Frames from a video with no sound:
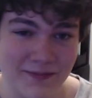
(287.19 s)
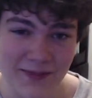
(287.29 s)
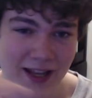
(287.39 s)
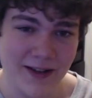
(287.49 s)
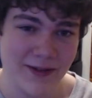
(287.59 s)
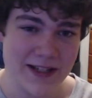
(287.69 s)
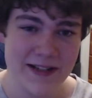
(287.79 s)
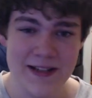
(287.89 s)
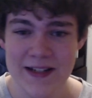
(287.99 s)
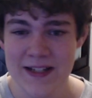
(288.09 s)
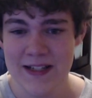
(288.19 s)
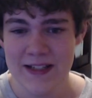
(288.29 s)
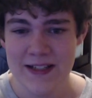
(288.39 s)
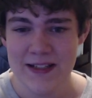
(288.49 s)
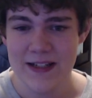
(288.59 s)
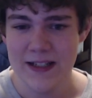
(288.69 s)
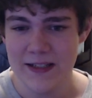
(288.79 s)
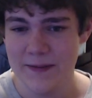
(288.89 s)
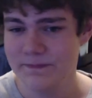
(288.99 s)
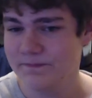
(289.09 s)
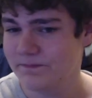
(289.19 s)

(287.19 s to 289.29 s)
anyways. Um,